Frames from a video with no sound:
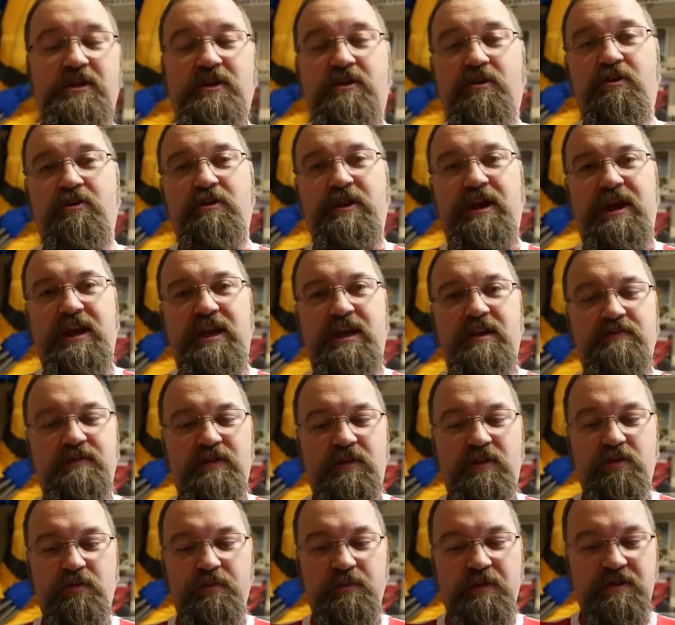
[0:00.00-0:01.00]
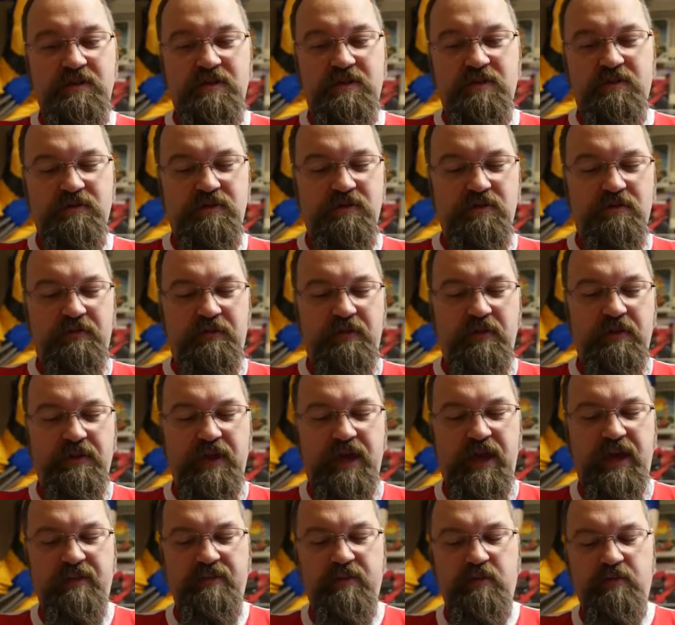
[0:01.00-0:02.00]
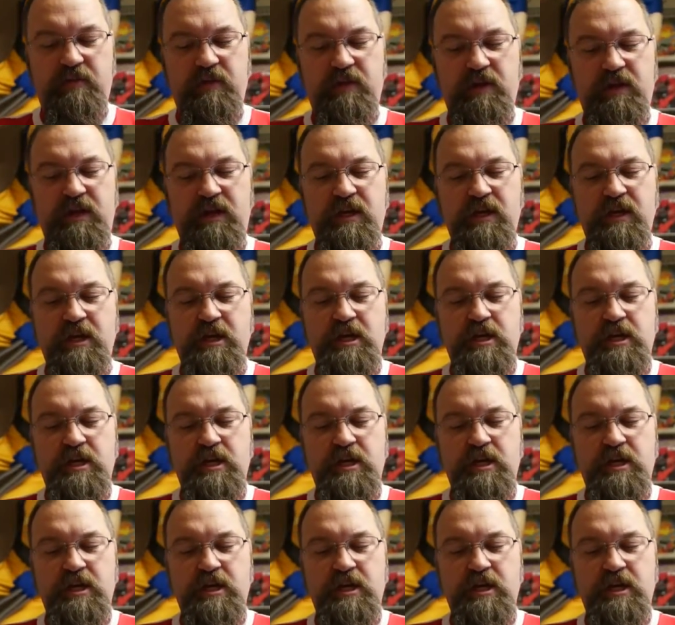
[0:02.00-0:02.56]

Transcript: hurt any of the humans. So, so far they haven't really